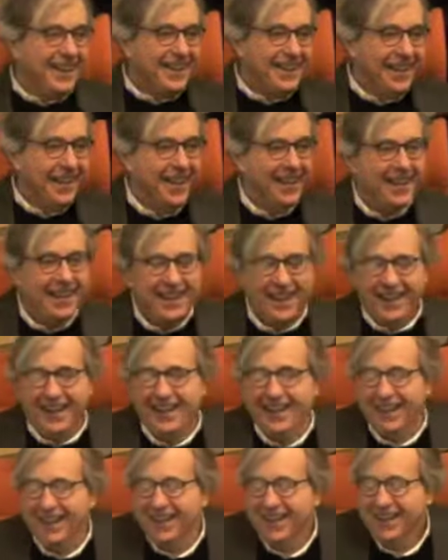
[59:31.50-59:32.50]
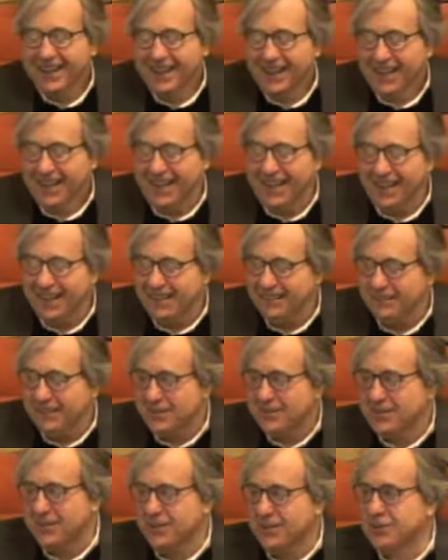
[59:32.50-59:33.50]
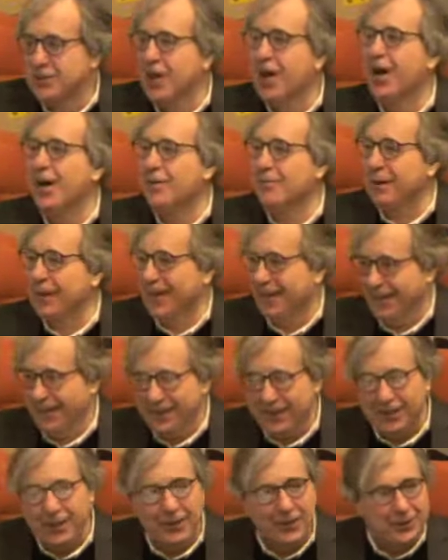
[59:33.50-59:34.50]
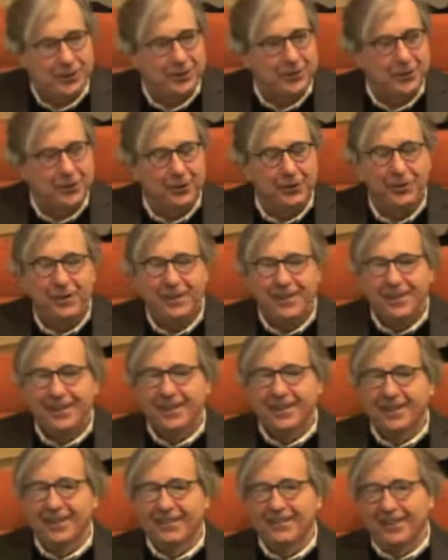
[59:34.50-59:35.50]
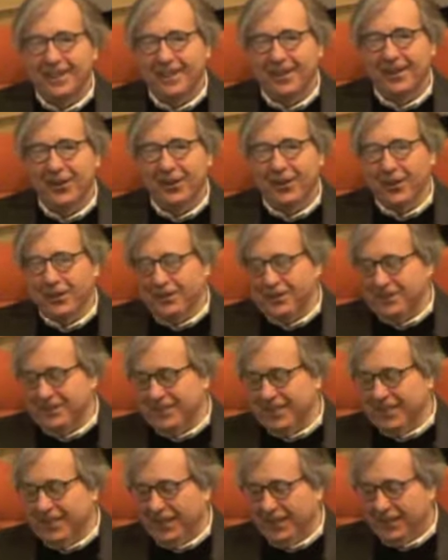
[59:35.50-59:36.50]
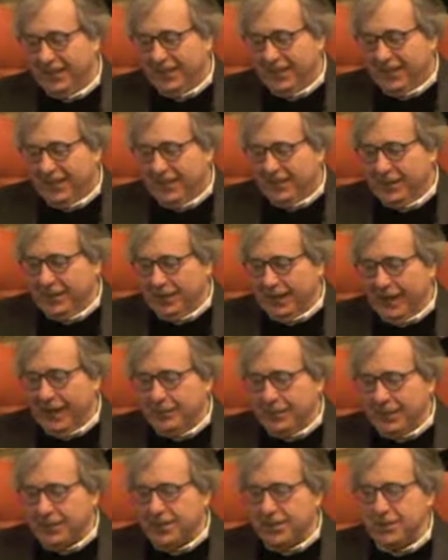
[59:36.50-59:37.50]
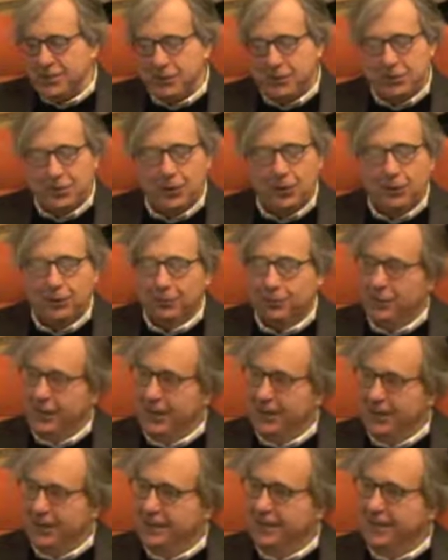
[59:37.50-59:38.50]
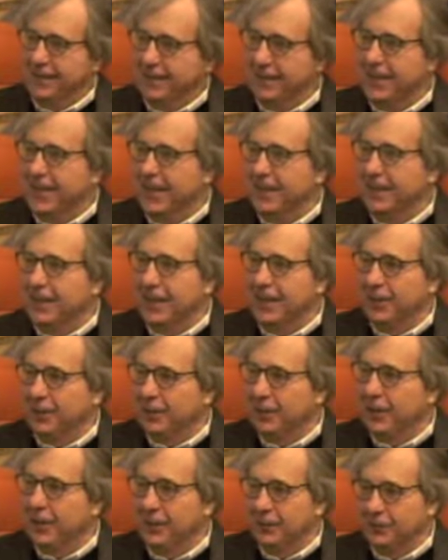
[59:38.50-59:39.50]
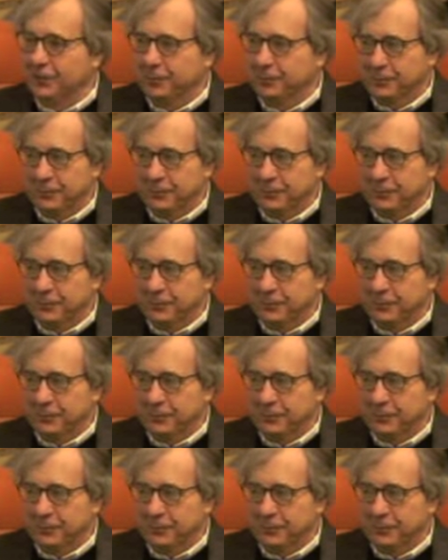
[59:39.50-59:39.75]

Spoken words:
Yeah. And it was so charming, to in all this. I mean, just to show in the end how